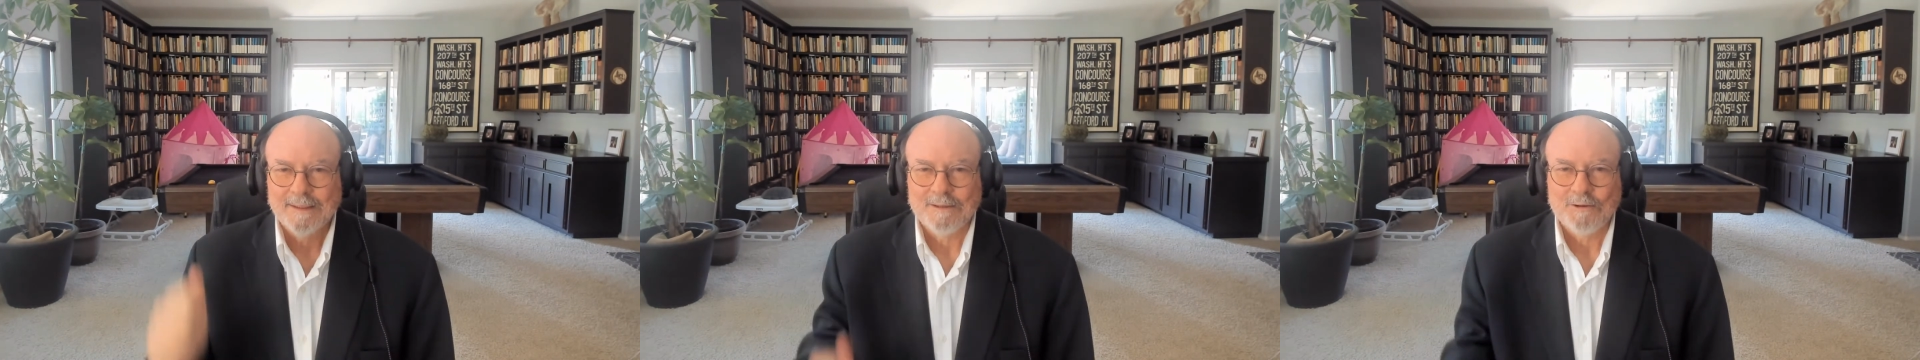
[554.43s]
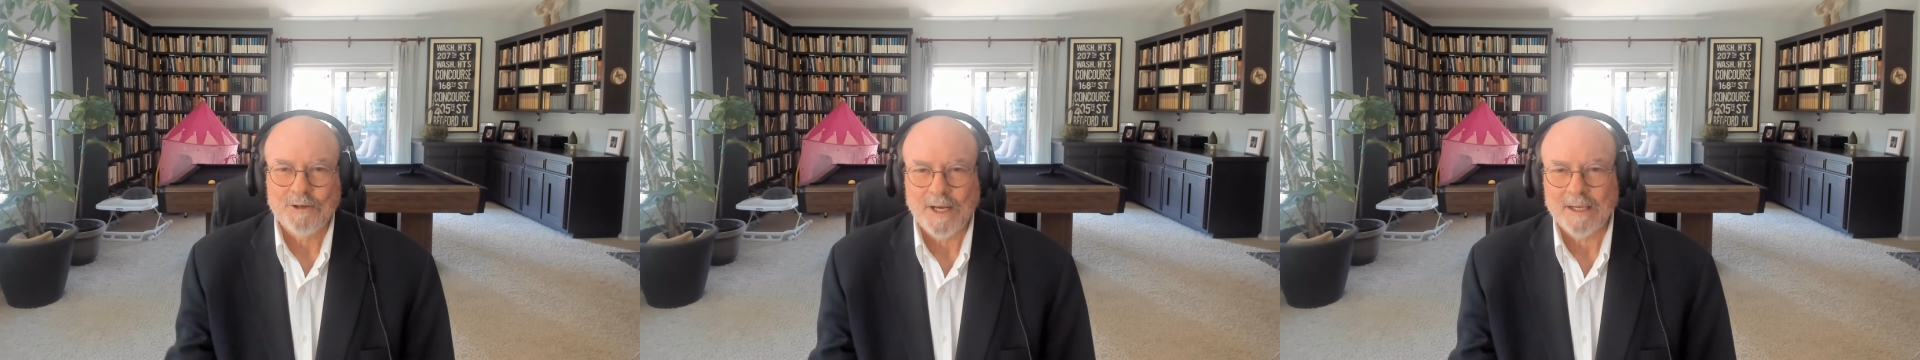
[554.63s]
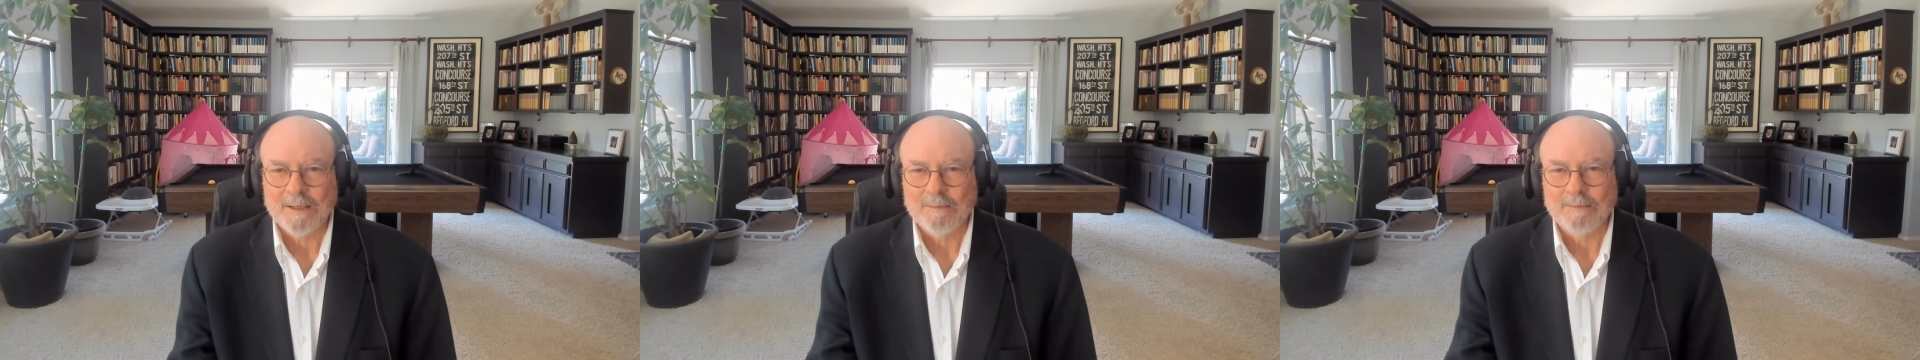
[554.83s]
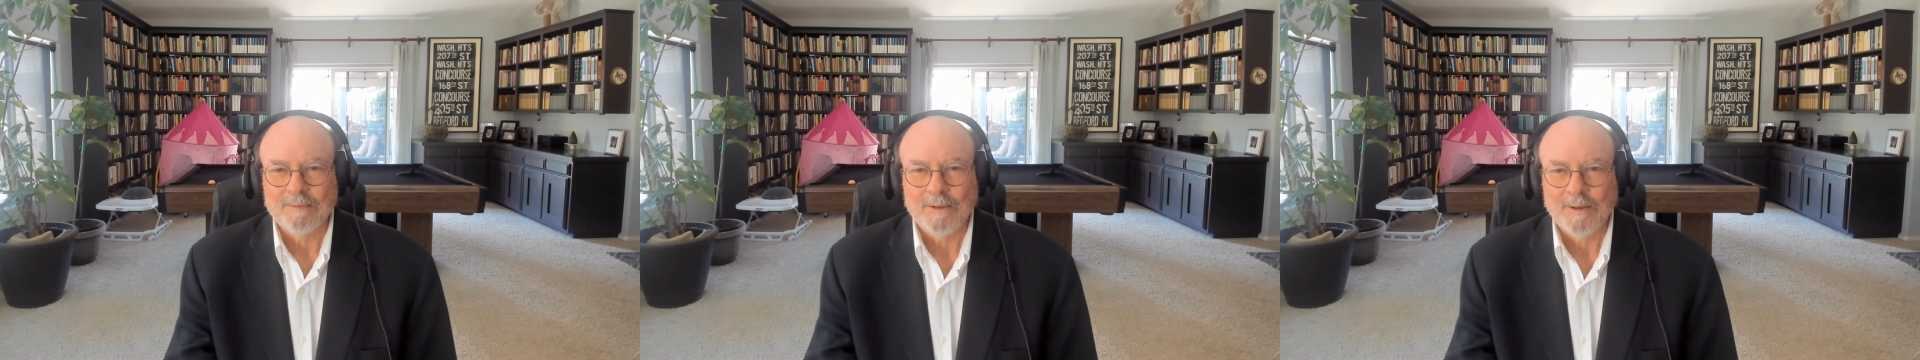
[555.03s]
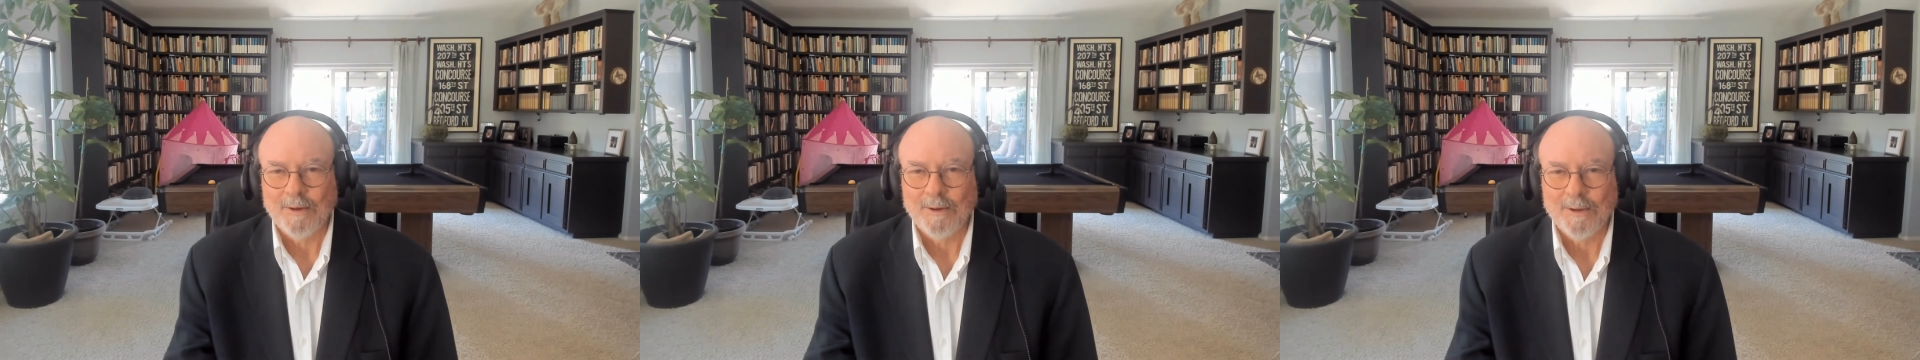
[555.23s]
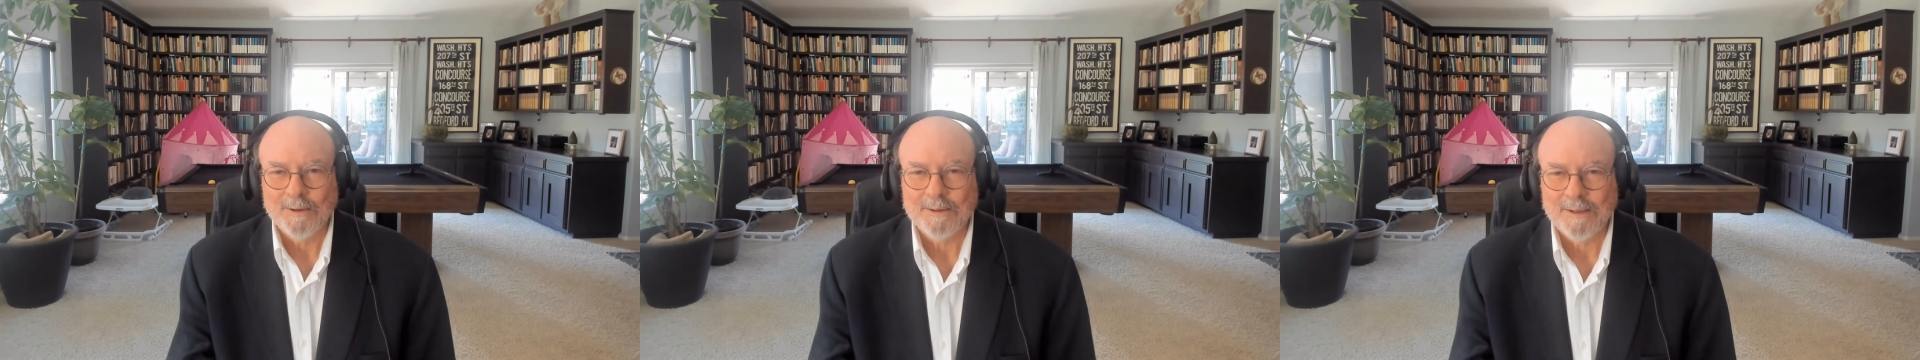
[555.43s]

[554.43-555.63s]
check them all the